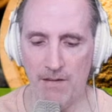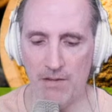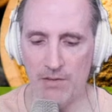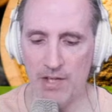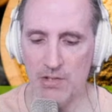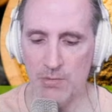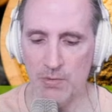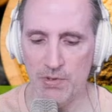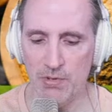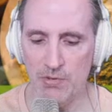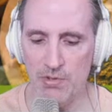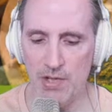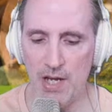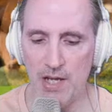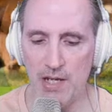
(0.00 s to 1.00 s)
That's what they're
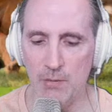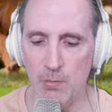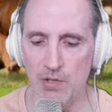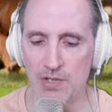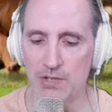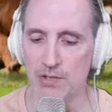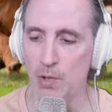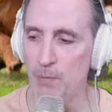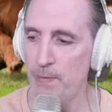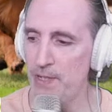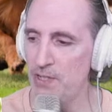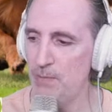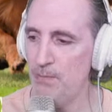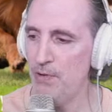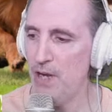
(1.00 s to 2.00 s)
saying, which is no big
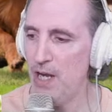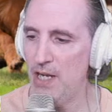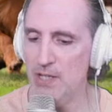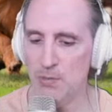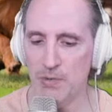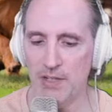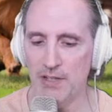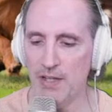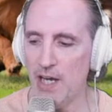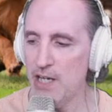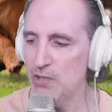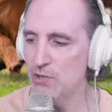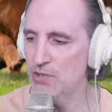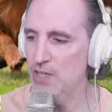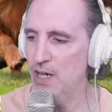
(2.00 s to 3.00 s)
surprise with the
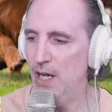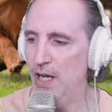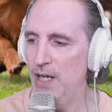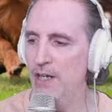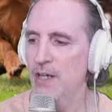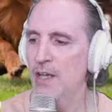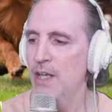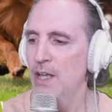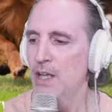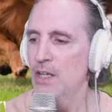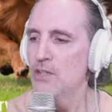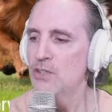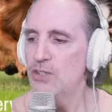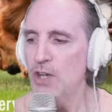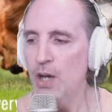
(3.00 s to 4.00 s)
Dodgers gone.
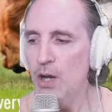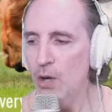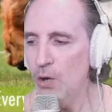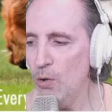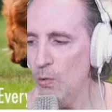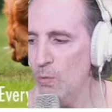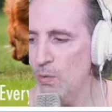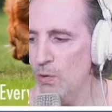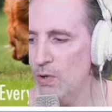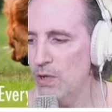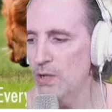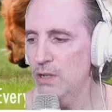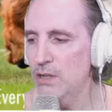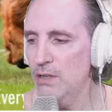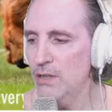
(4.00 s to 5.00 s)
So
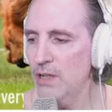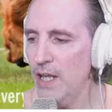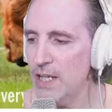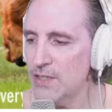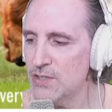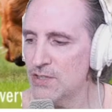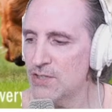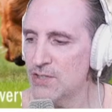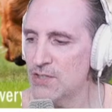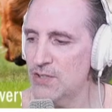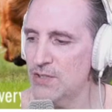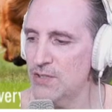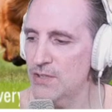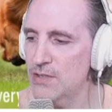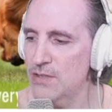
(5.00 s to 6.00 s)

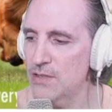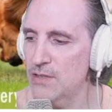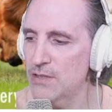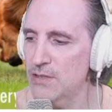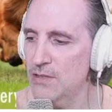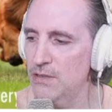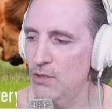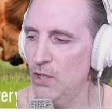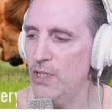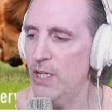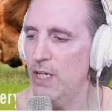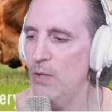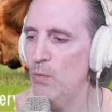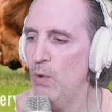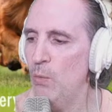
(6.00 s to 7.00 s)
let's look
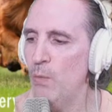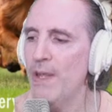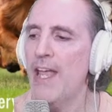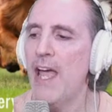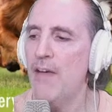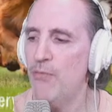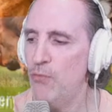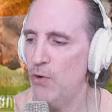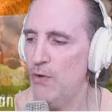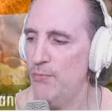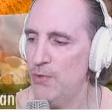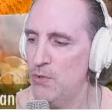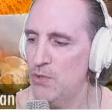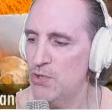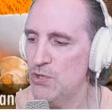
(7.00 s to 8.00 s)
at what we have for our
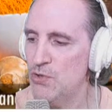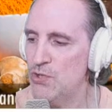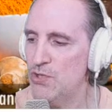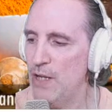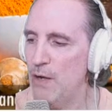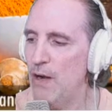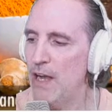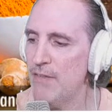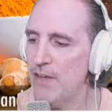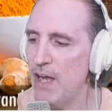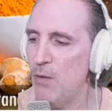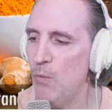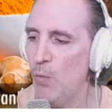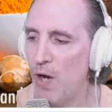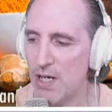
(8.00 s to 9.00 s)
futures. Now, I've
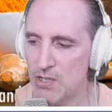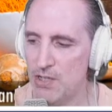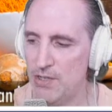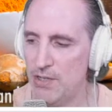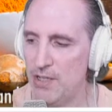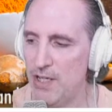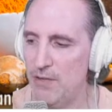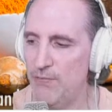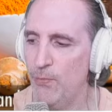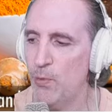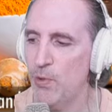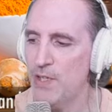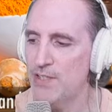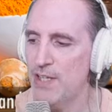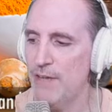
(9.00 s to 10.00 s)
got Washington at
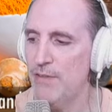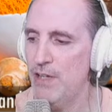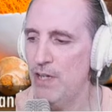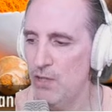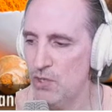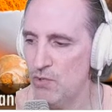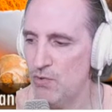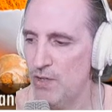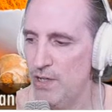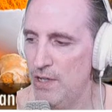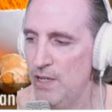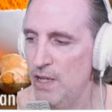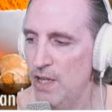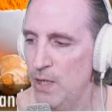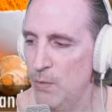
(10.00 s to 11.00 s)
4,700
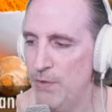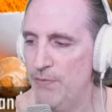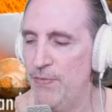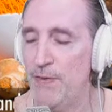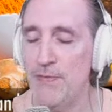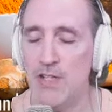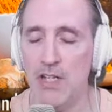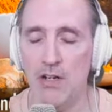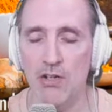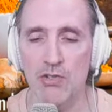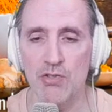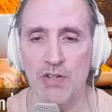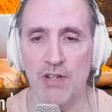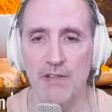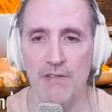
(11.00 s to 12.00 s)
with
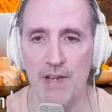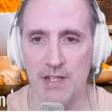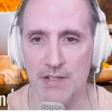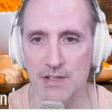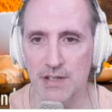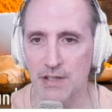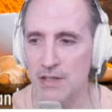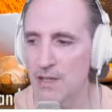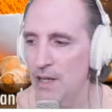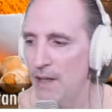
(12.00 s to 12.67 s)
1,500 invested.